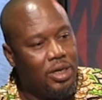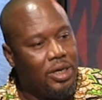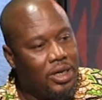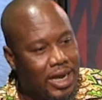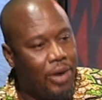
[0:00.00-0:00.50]

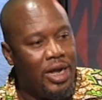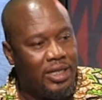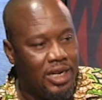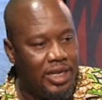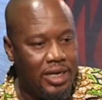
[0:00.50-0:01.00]

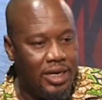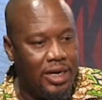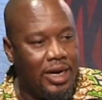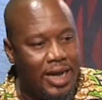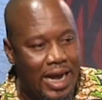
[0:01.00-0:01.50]
currently,
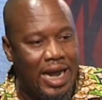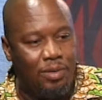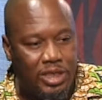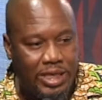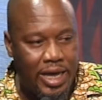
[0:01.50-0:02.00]

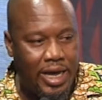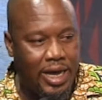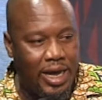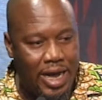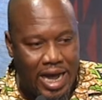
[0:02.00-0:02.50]
Galamsey
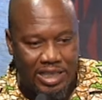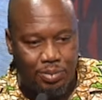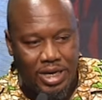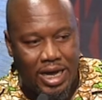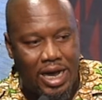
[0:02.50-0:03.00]
has
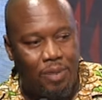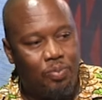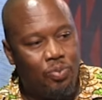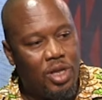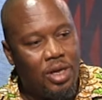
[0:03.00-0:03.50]
become
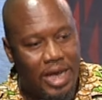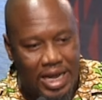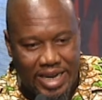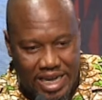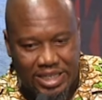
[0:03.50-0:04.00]
a
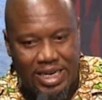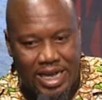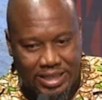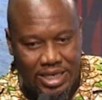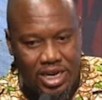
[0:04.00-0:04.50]
national
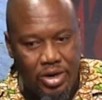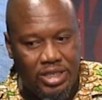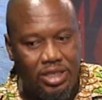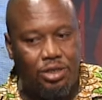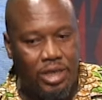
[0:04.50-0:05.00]

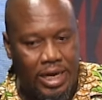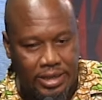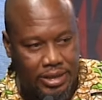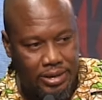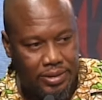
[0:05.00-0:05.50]
security threat.